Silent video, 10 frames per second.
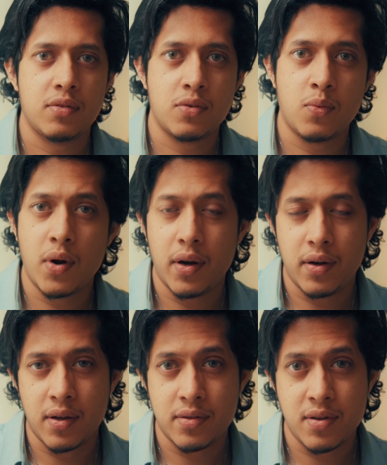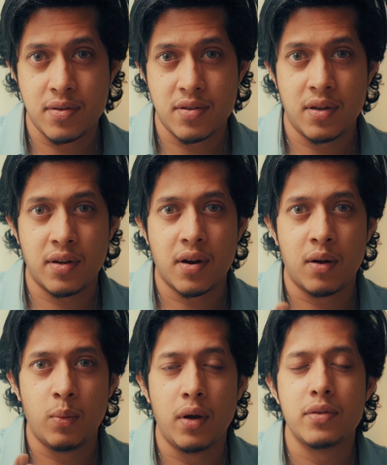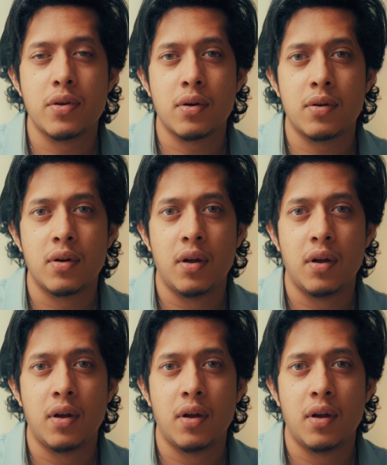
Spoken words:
So what it does is it converts your